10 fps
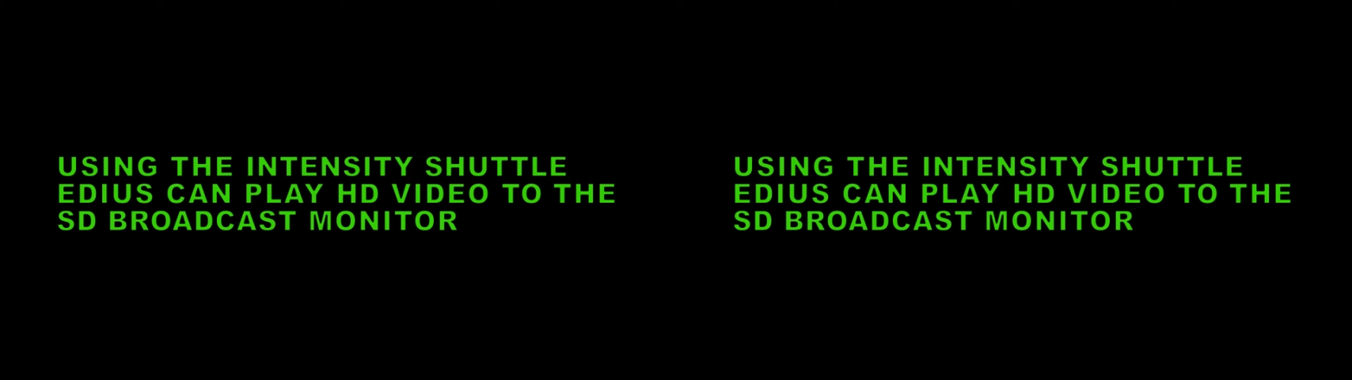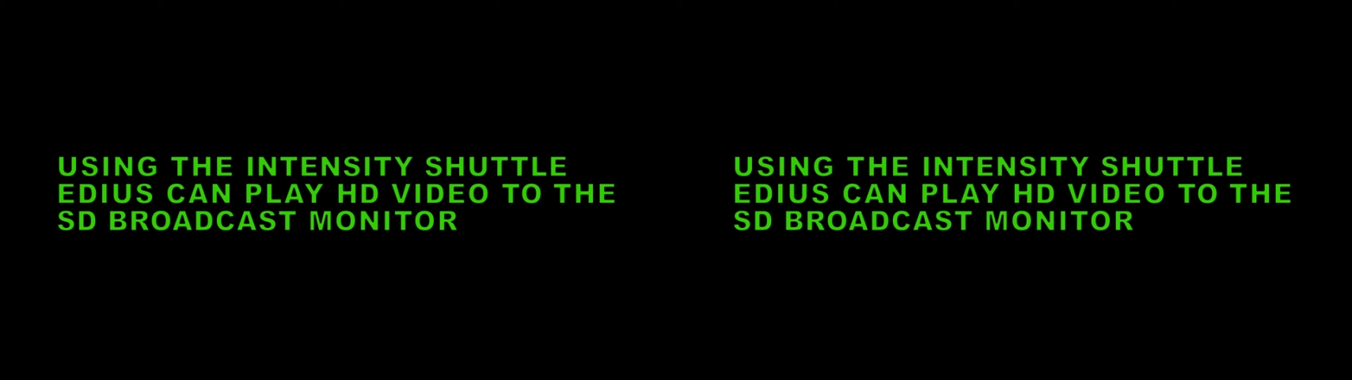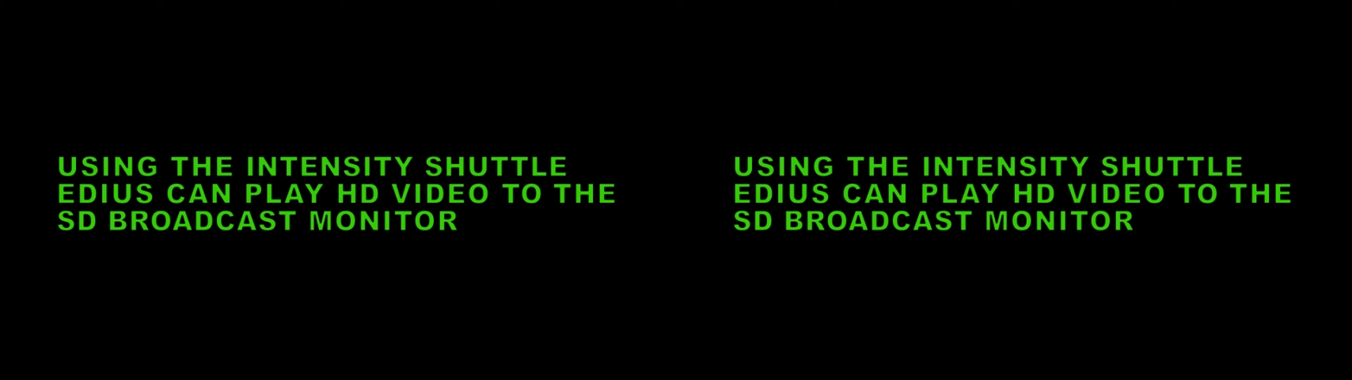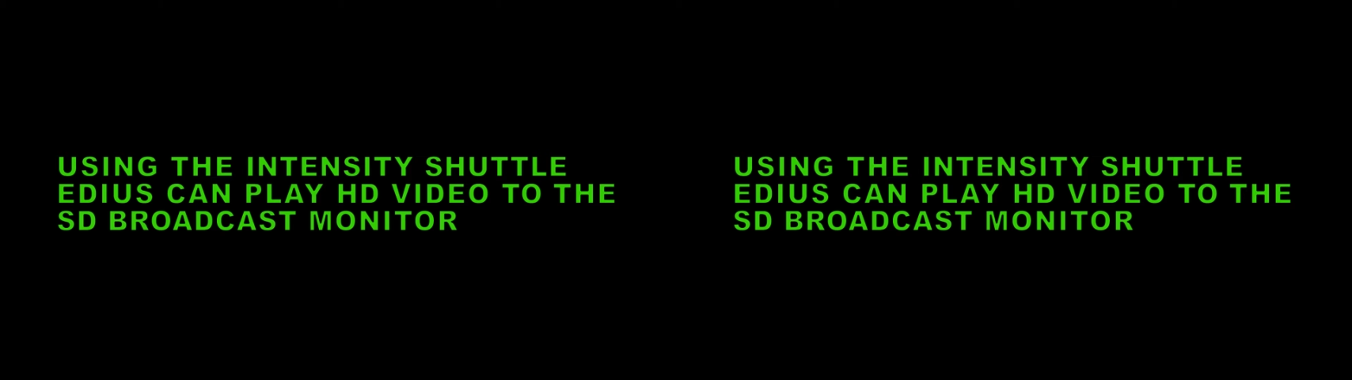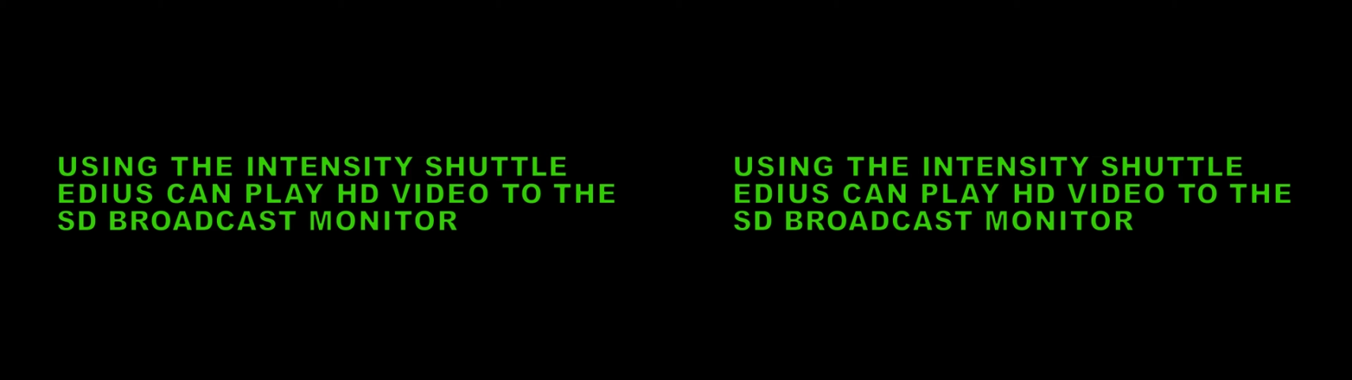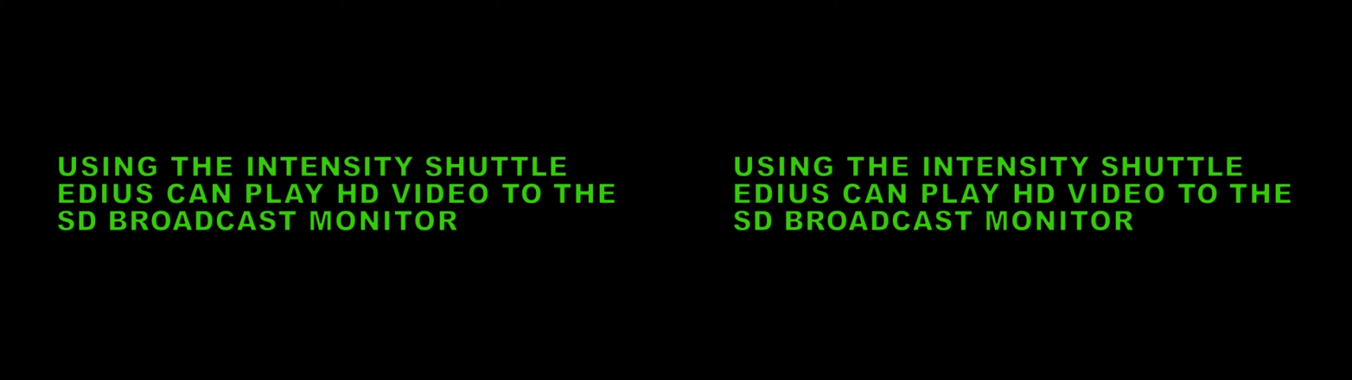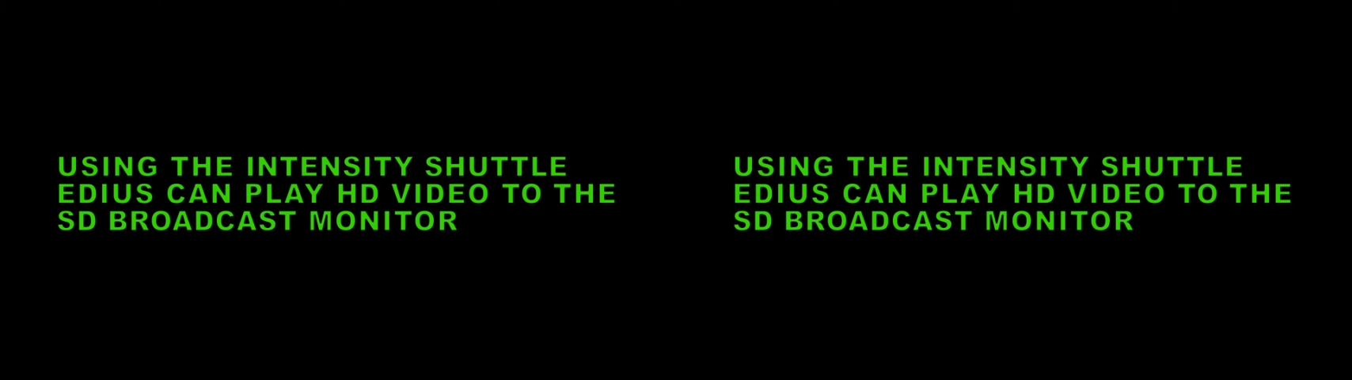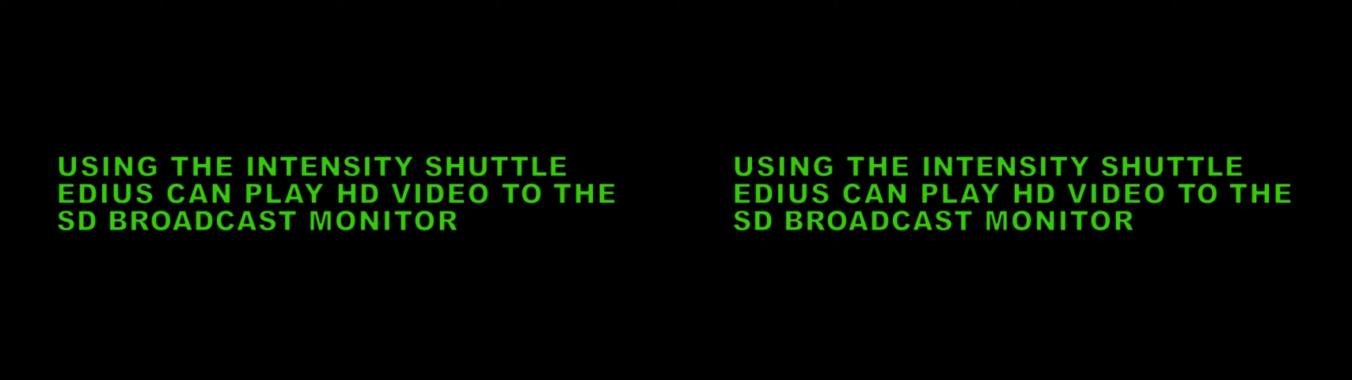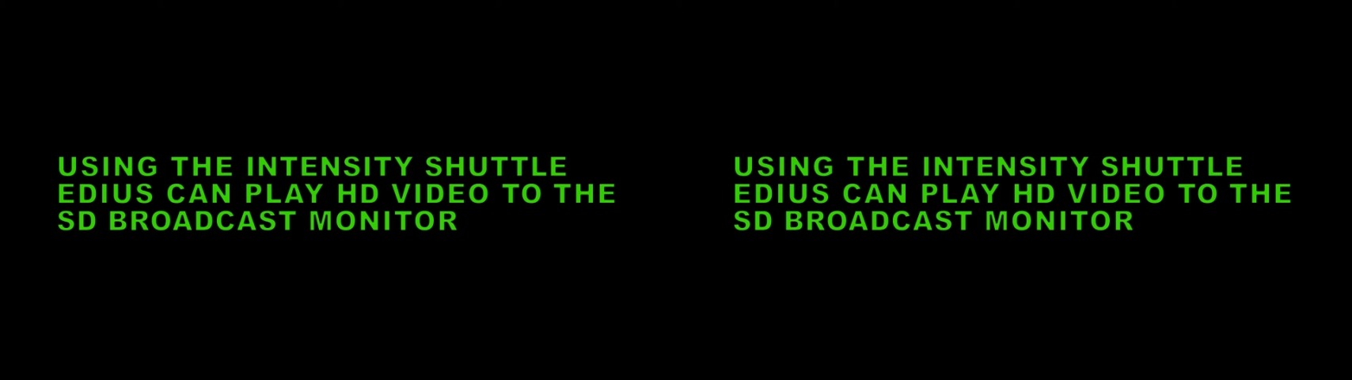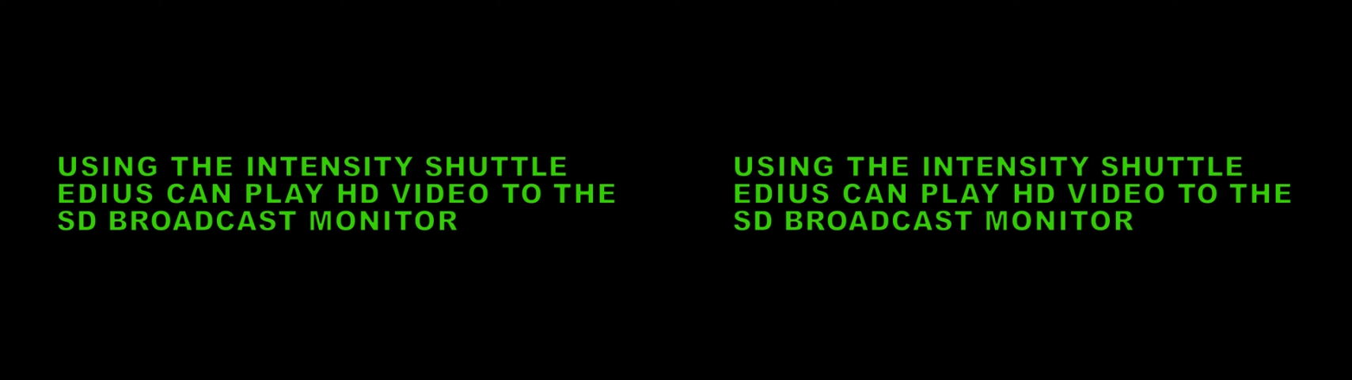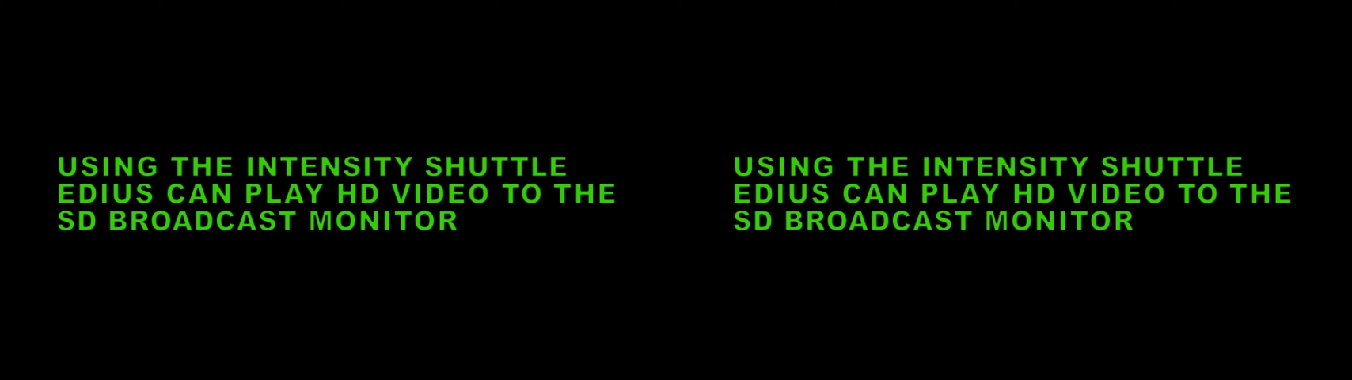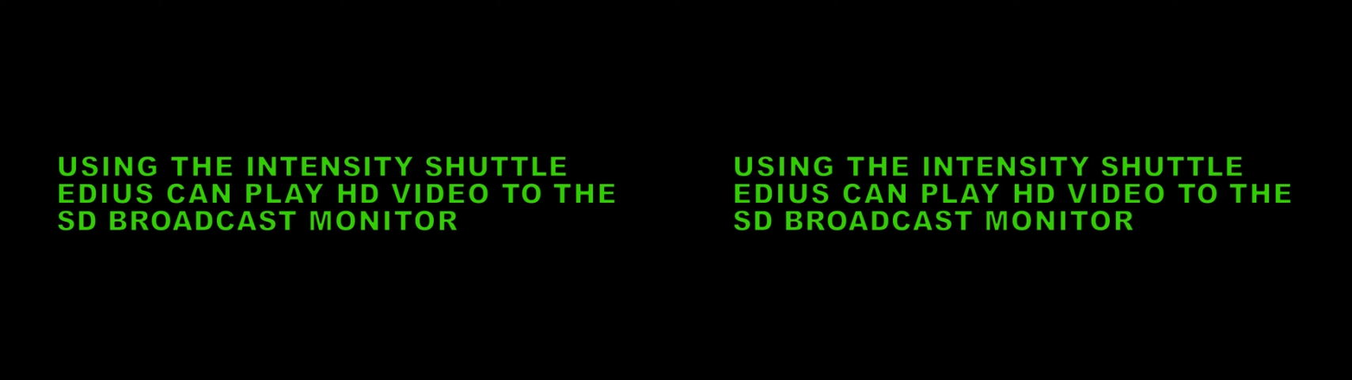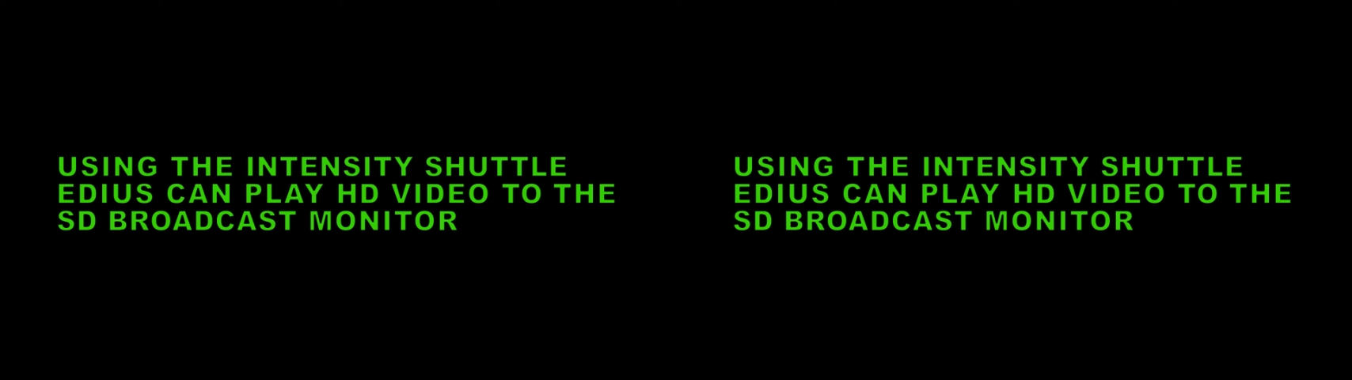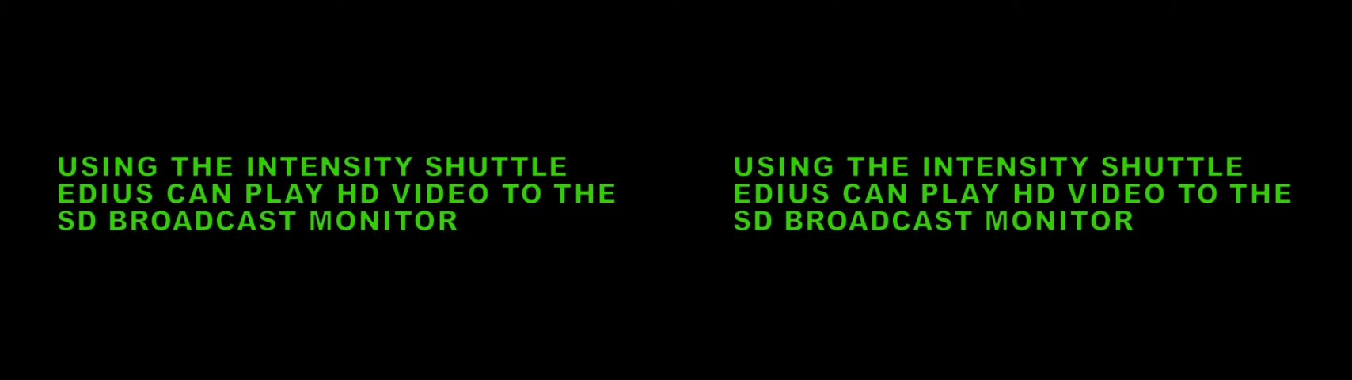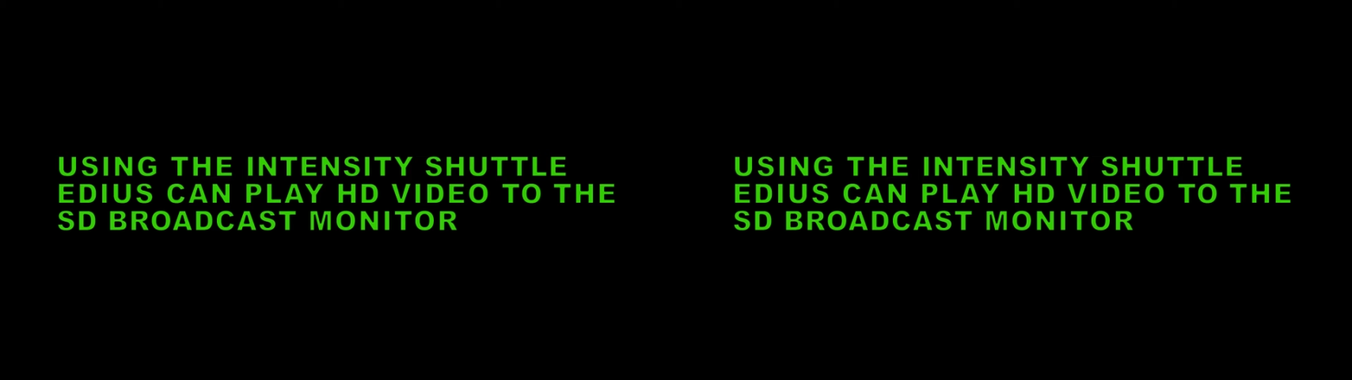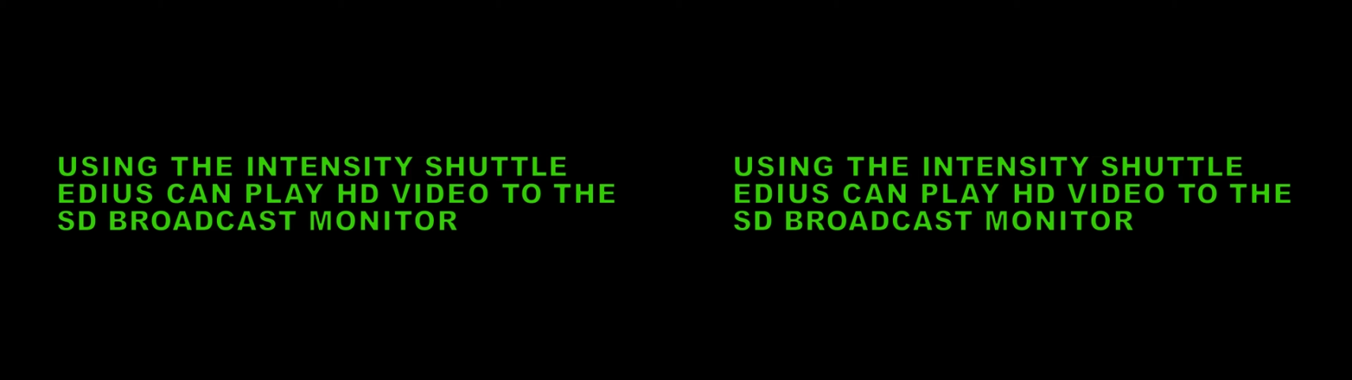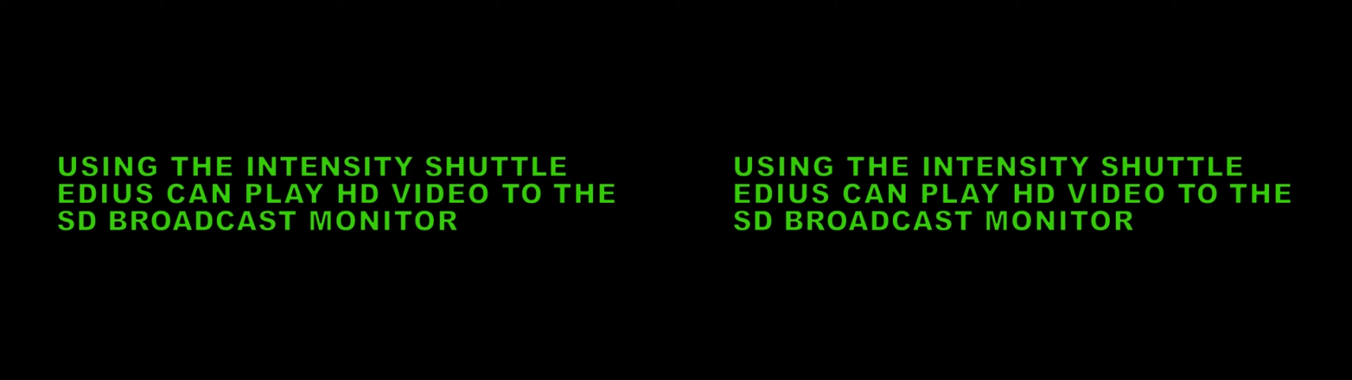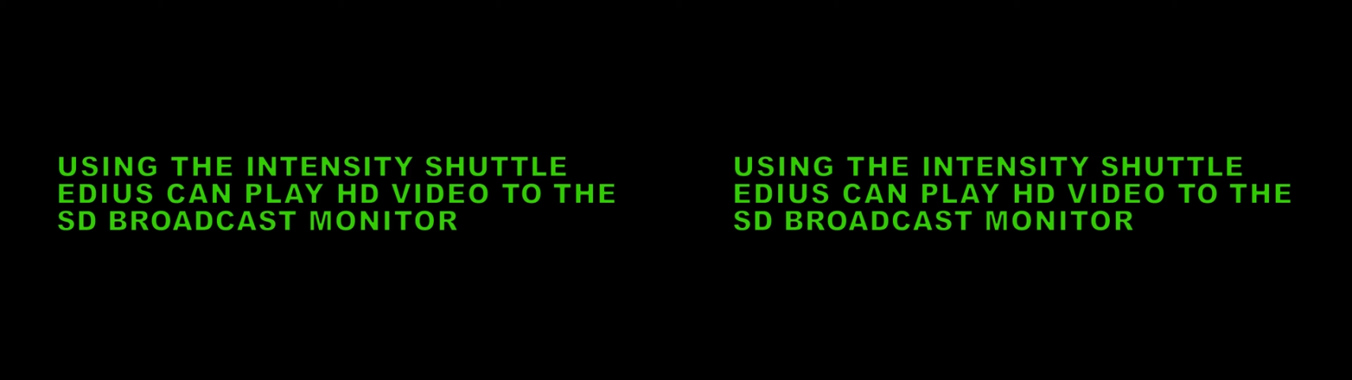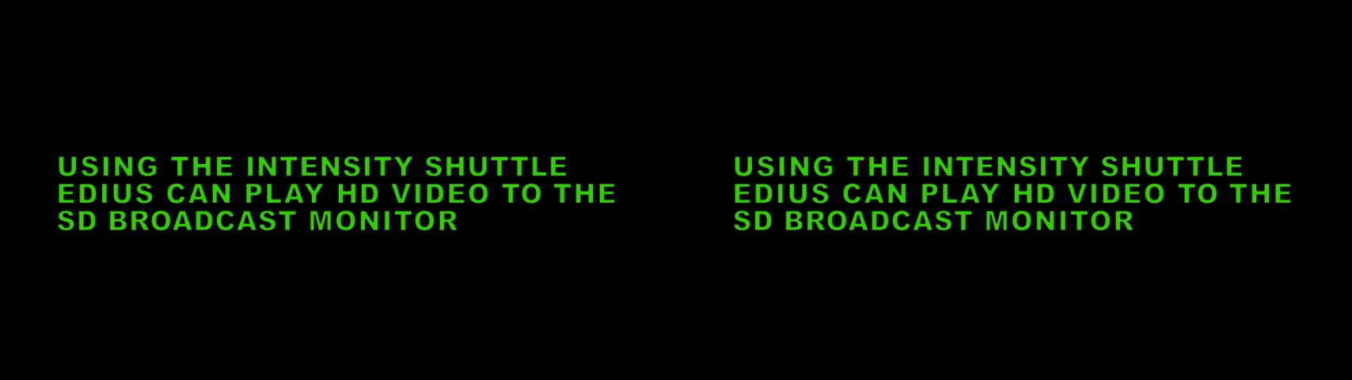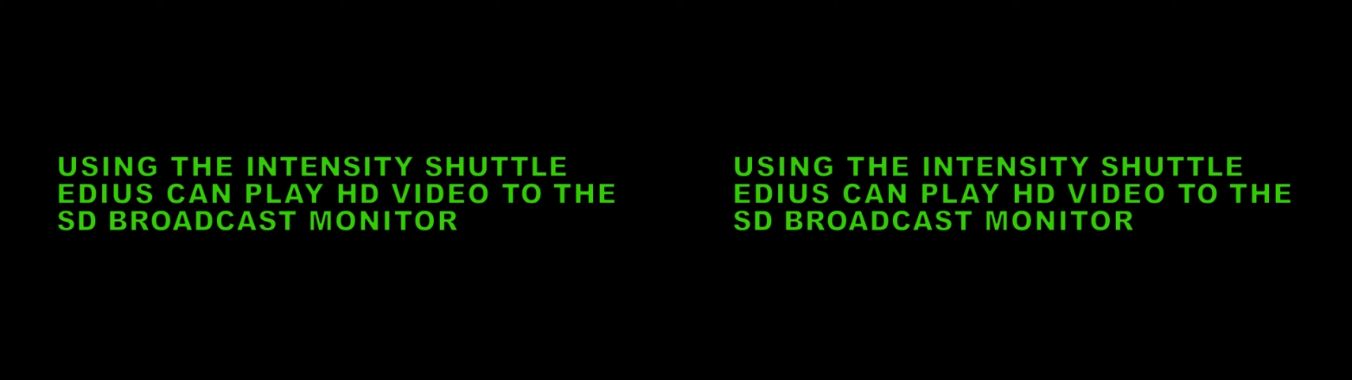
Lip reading: (no speaker visible)